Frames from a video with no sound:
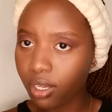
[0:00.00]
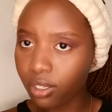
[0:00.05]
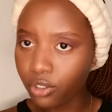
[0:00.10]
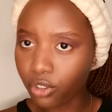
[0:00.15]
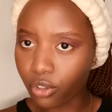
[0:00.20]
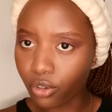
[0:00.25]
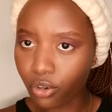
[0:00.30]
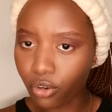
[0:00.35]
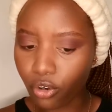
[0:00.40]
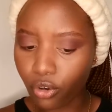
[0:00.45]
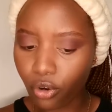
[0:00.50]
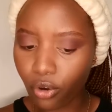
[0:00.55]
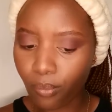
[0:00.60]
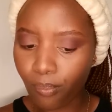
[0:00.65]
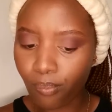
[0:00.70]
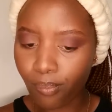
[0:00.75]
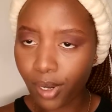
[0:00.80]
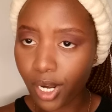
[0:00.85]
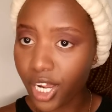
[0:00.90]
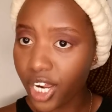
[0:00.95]
your
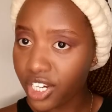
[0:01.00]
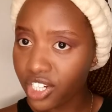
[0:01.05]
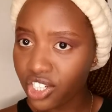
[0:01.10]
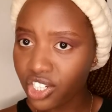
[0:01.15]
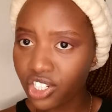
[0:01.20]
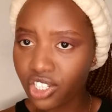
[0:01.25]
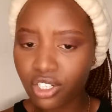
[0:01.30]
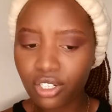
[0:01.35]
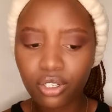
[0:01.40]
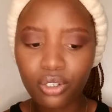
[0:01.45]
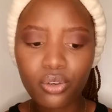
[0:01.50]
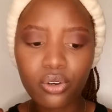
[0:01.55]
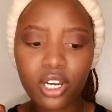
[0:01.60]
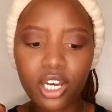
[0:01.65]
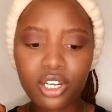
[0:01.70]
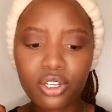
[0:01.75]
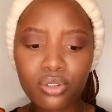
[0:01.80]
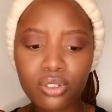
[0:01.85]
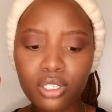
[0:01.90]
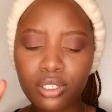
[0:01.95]
blush, you
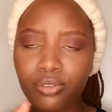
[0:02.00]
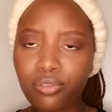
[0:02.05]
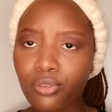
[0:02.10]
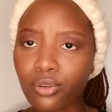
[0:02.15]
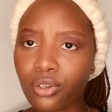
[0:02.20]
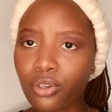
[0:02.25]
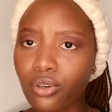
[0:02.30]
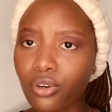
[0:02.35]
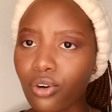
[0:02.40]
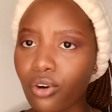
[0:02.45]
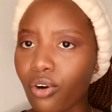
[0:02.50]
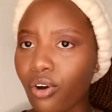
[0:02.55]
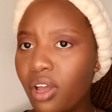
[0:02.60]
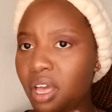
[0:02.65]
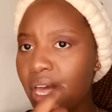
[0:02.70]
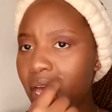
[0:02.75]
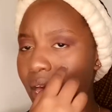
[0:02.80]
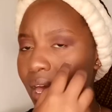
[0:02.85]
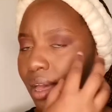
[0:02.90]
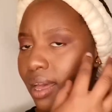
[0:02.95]
can use it for your
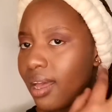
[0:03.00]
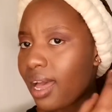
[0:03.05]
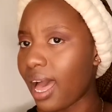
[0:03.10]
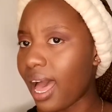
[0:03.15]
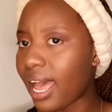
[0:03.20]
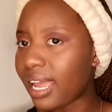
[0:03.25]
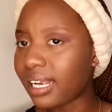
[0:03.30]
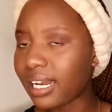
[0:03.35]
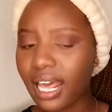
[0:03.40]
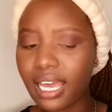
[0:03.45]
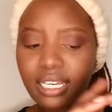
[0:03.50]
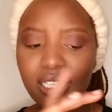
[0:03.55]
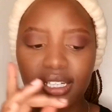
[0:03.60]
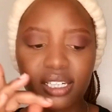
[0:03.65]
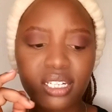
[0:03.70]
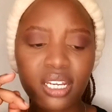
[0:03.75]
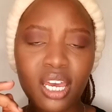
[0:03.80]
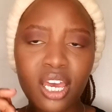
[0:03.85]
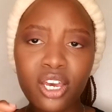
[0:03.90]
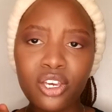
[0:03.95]

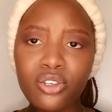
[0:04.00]
highlight,